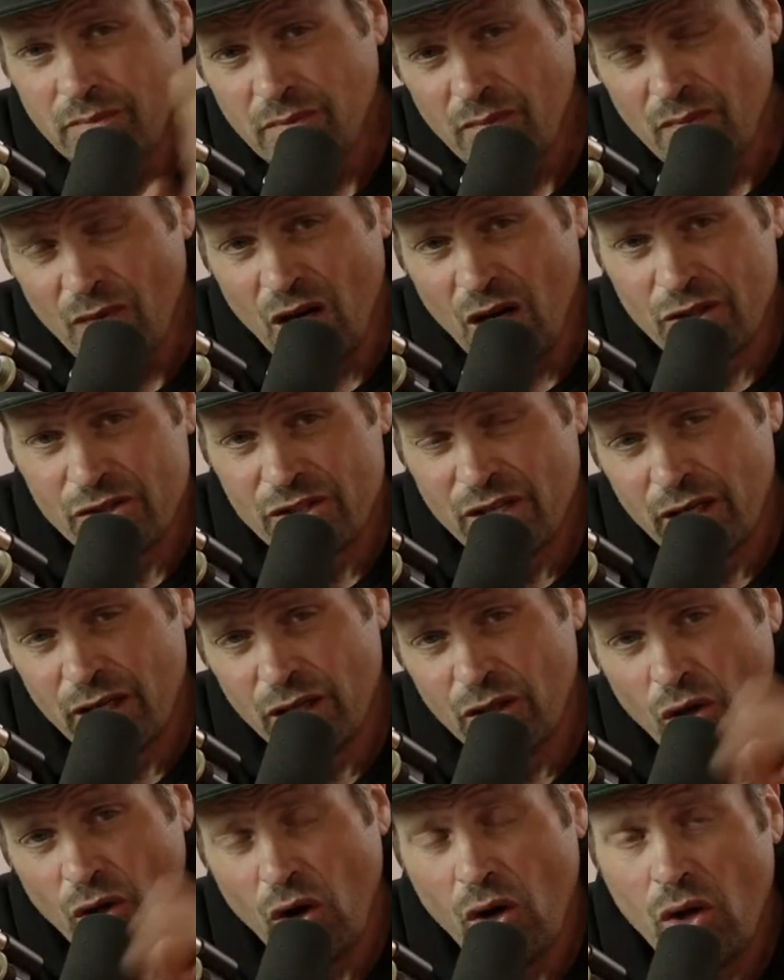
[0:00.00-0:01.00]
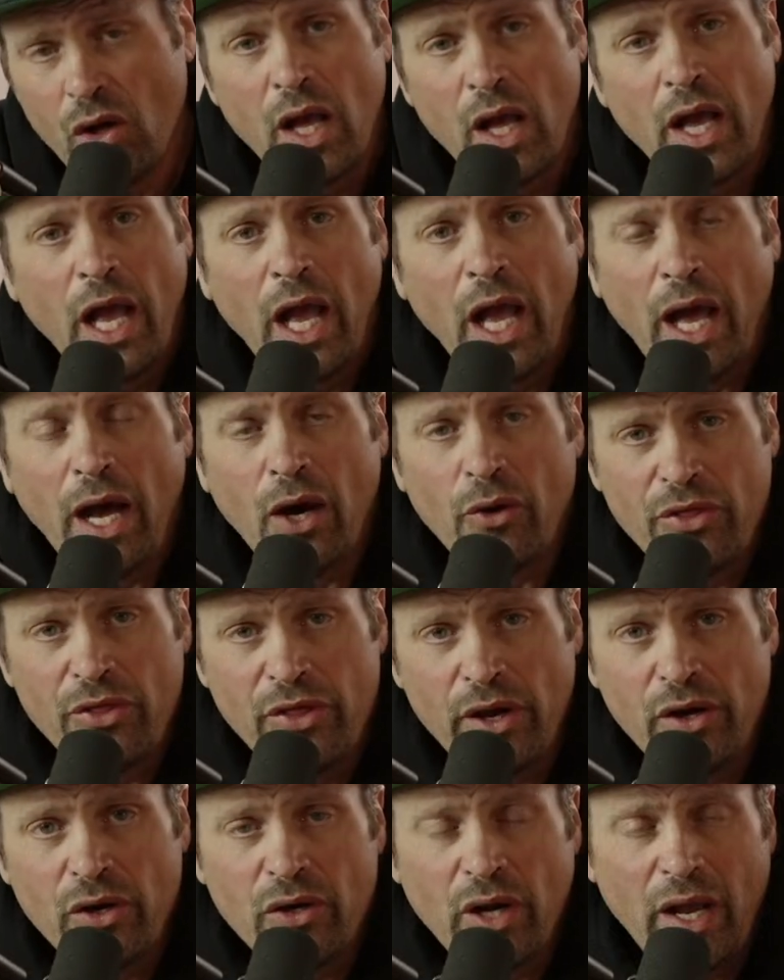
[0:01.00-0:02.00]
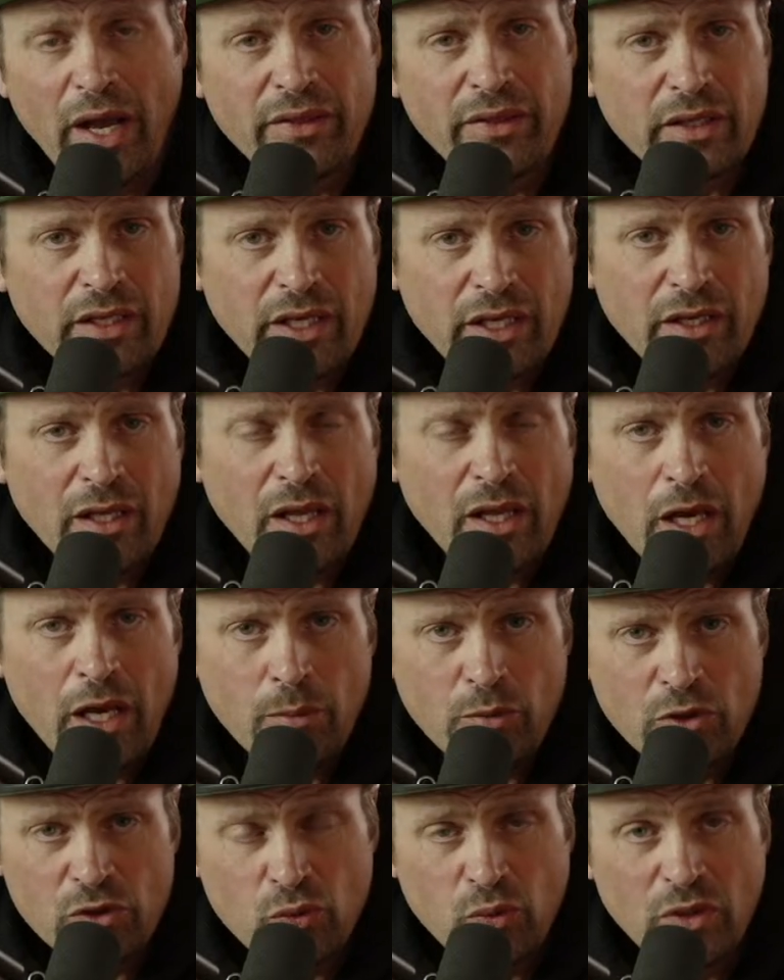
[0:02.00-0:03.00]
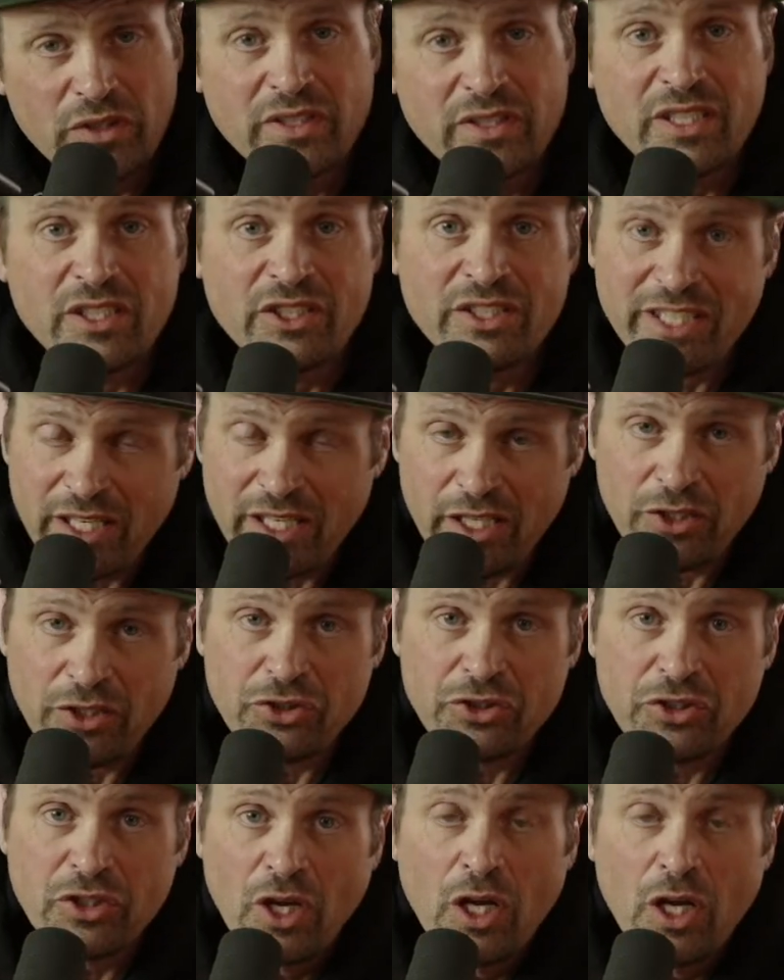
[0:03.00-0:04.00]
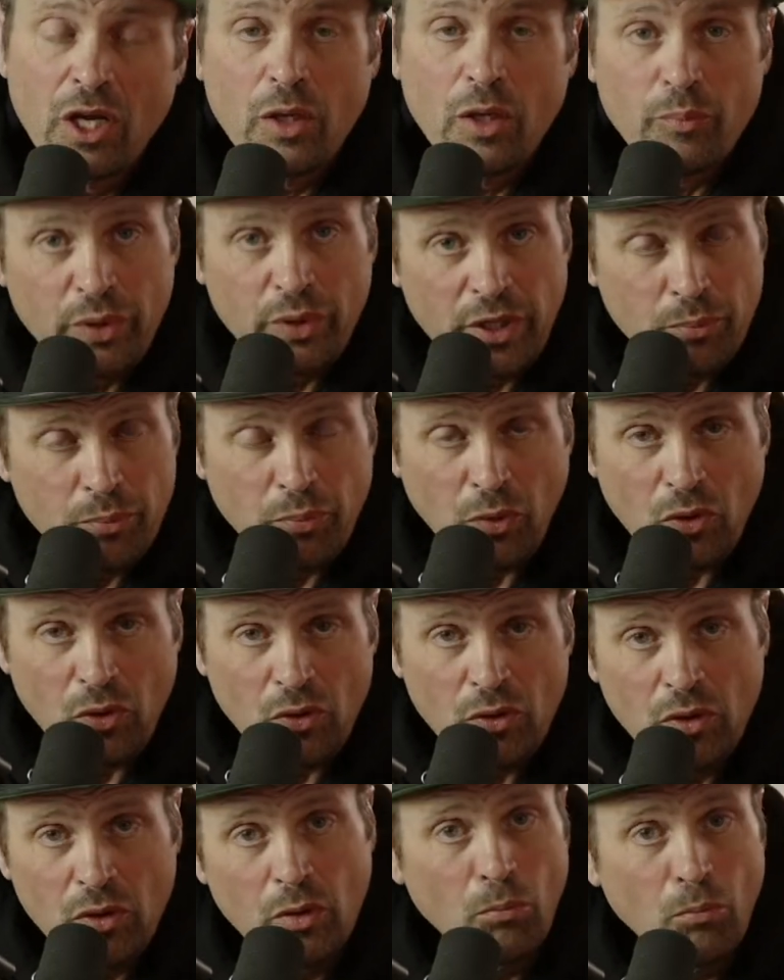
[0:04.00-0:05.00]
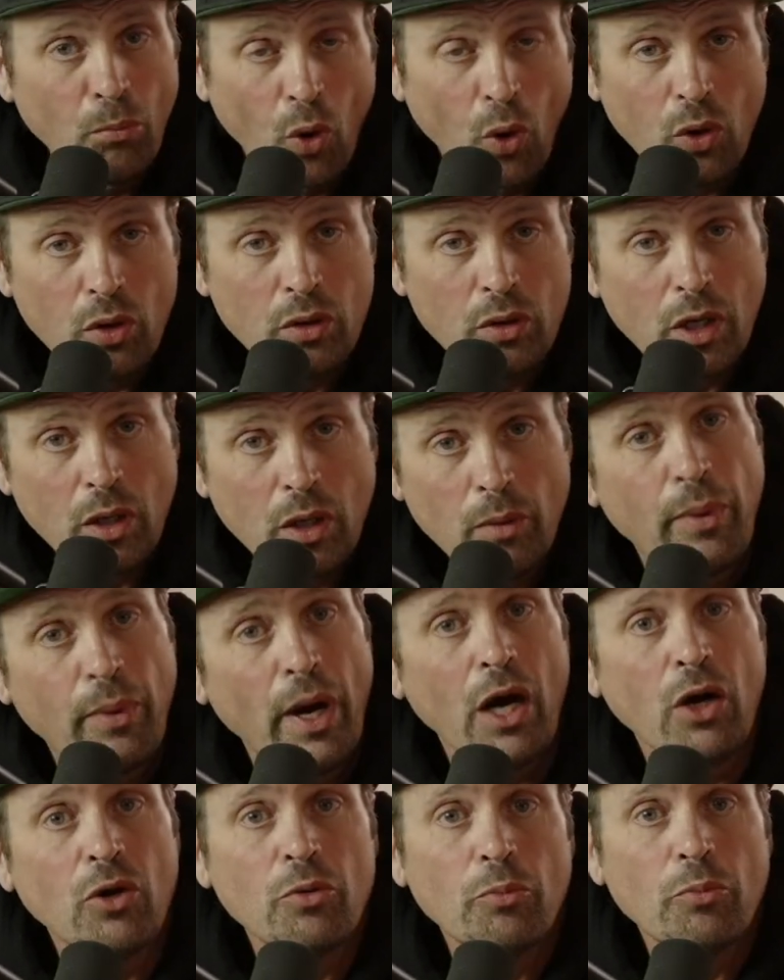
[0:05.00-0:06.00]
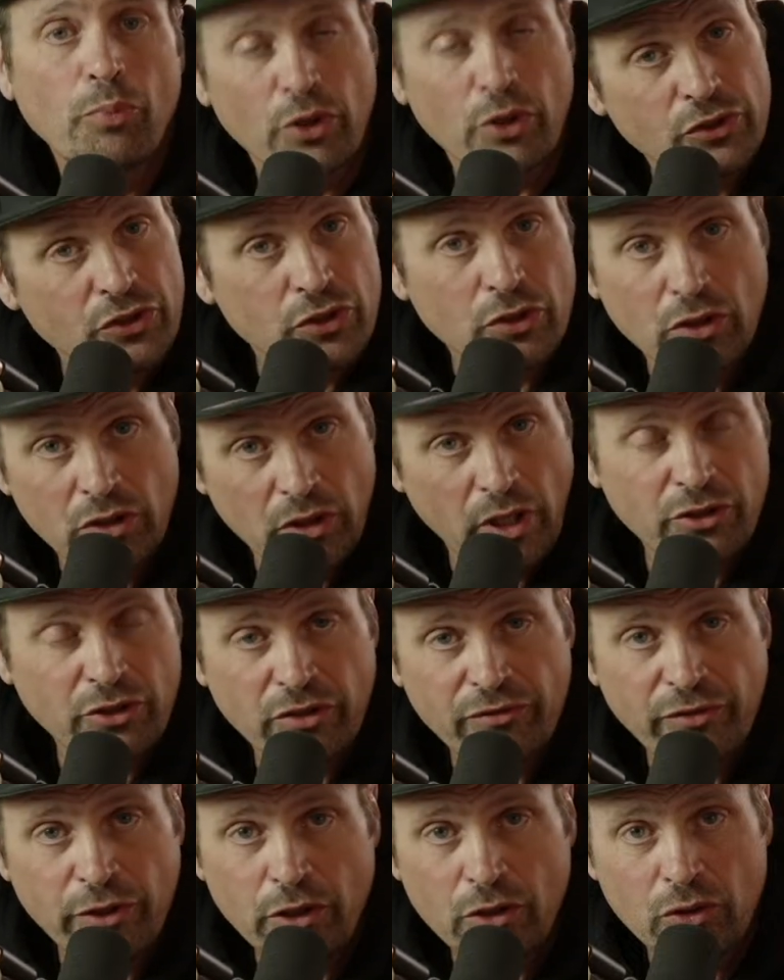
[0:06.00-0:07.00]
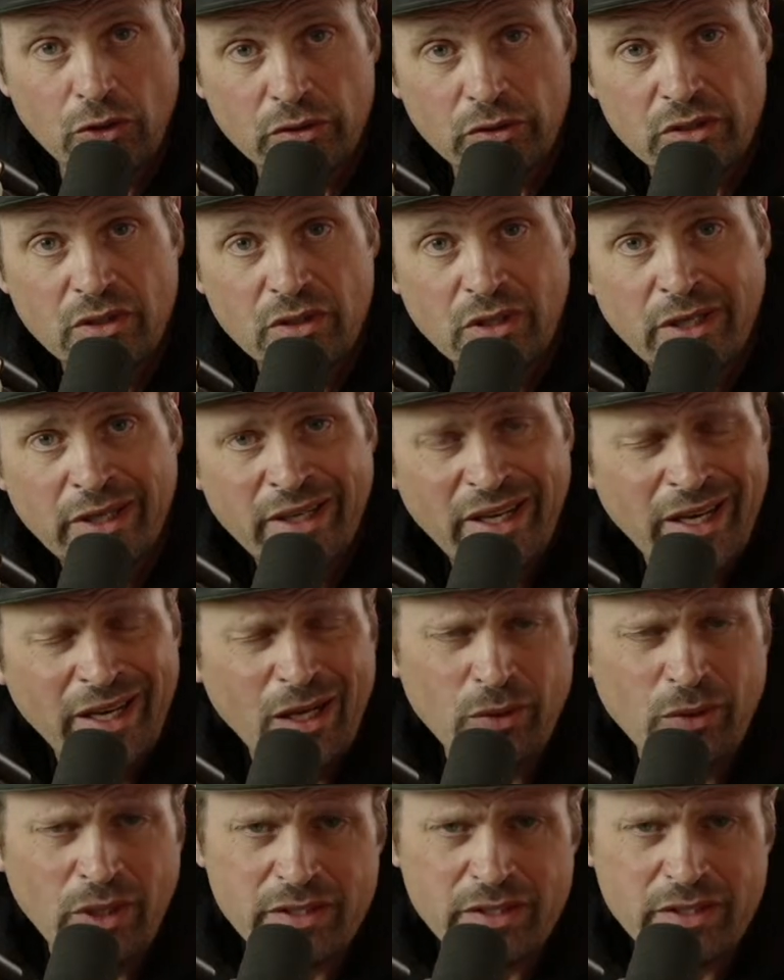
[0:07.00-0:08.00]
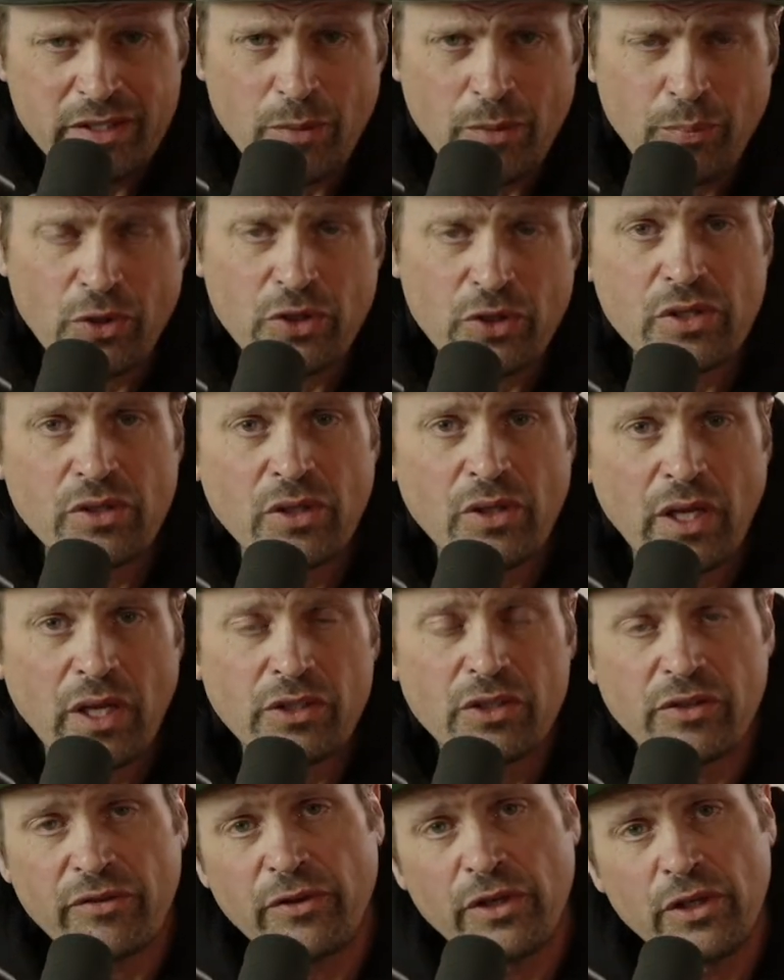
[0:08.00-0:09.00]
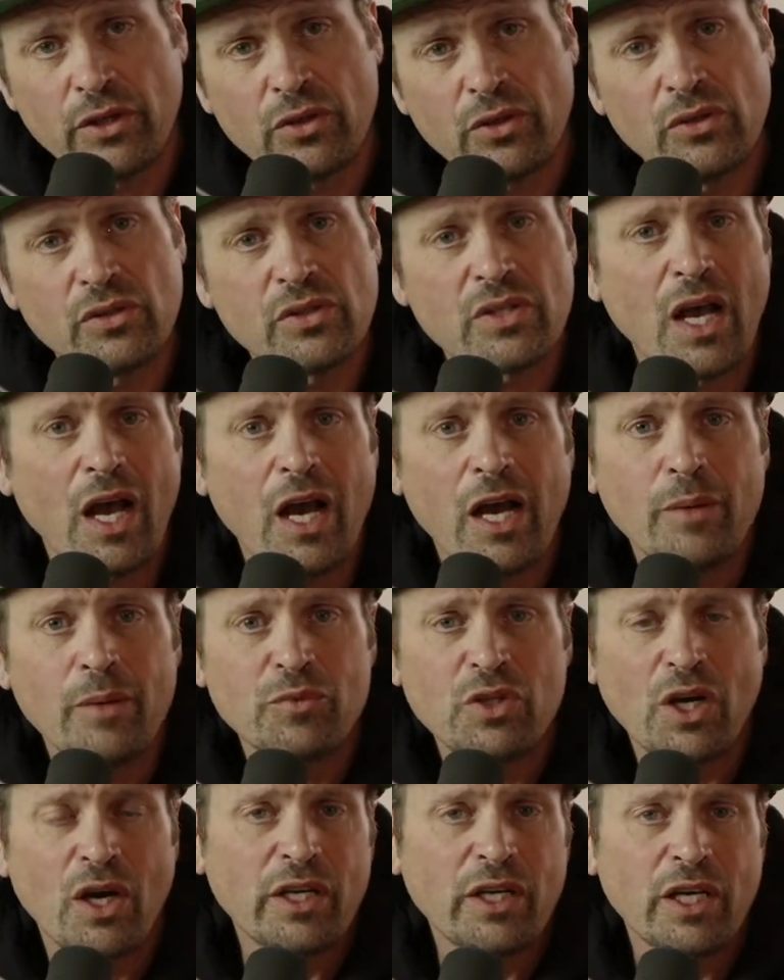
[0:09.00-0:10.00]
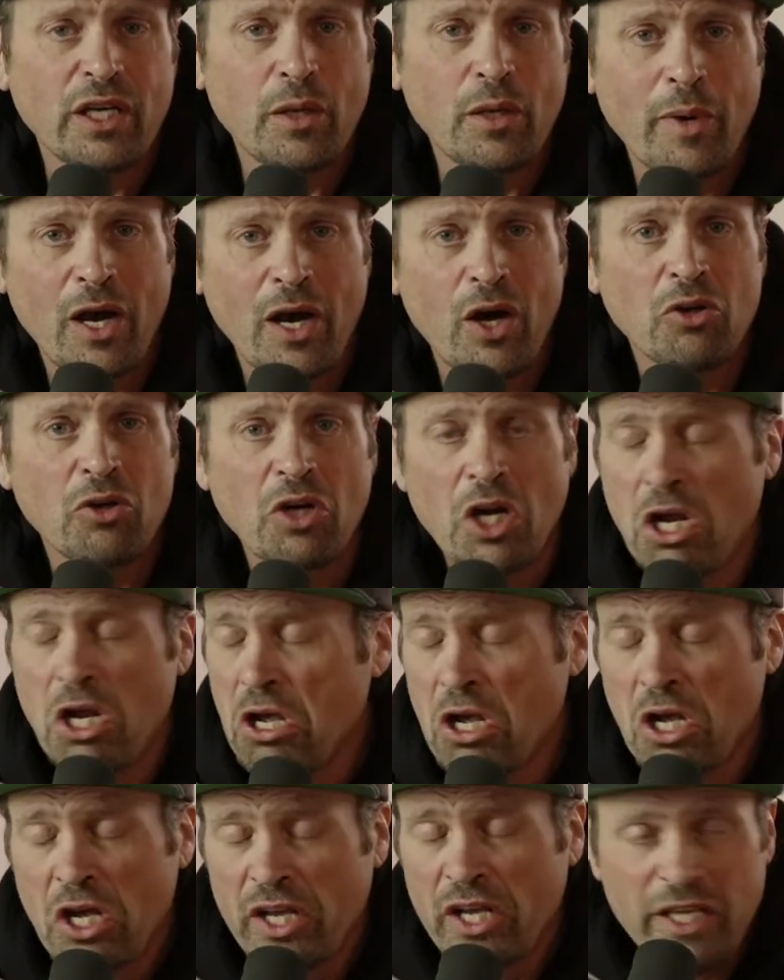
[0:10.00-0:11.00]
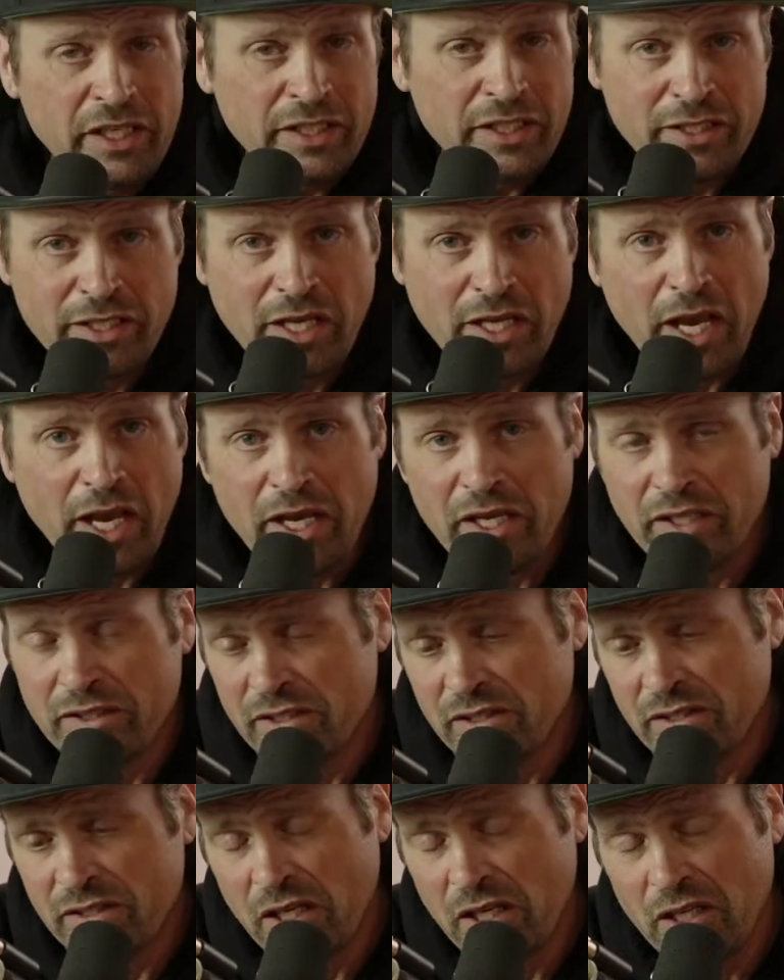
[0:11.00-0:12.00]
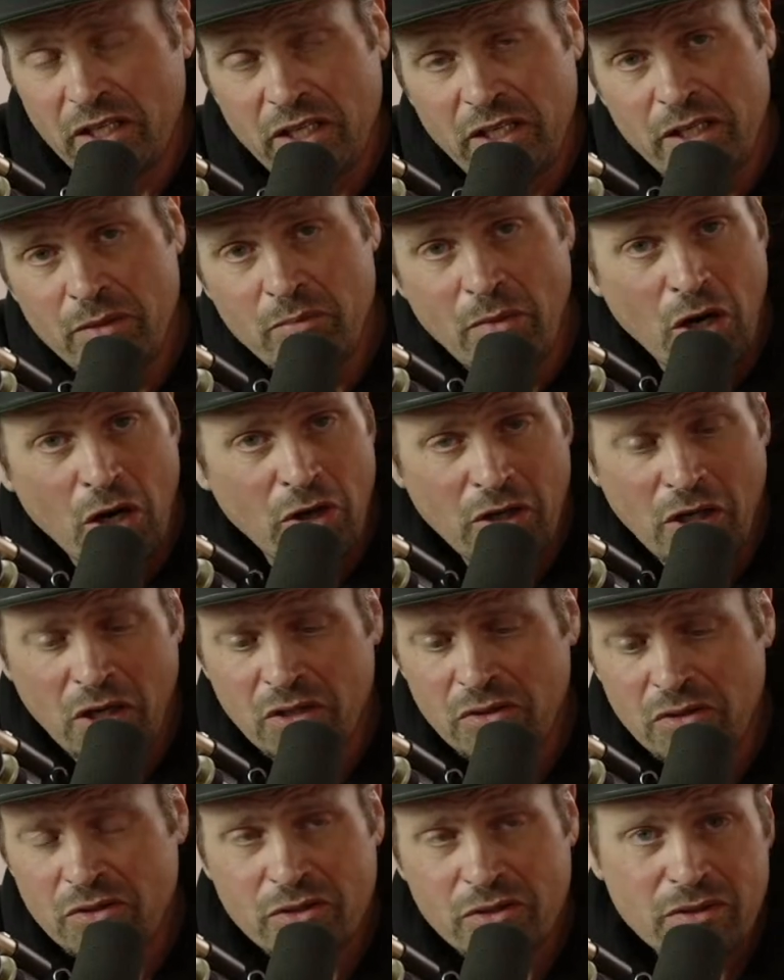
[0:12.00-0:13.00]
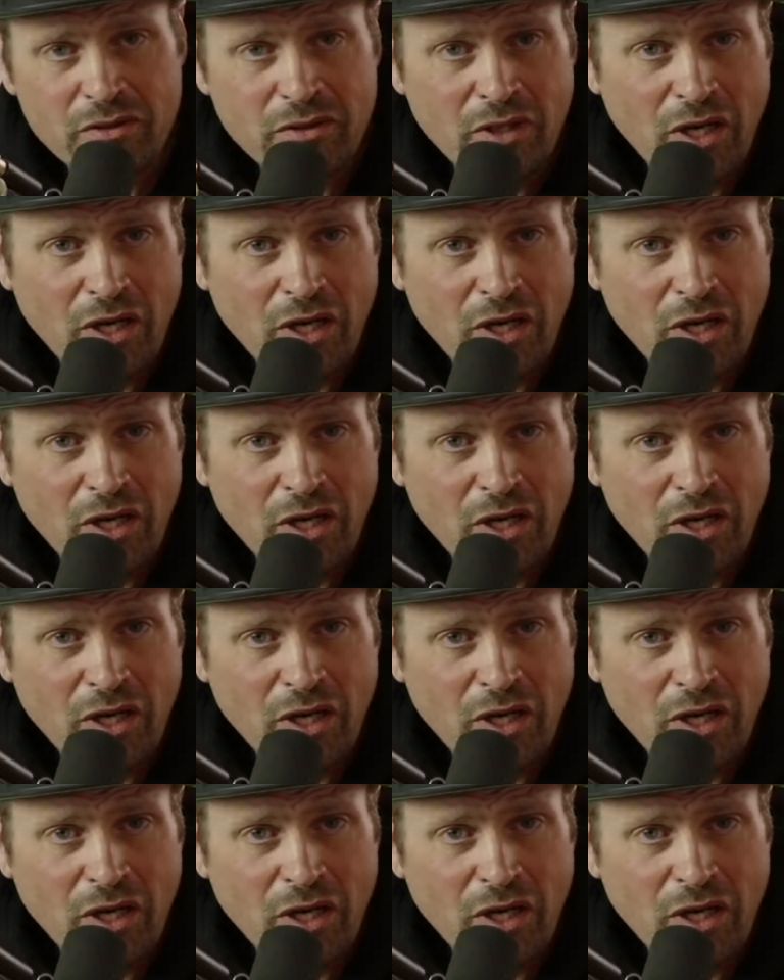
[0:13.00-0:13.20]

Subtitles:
Our second goal out there at the King of the Hammers was to teach people more about personal electric vehicles. And when I say personal electric vehicles, I'm talking about e-skates, e-motos,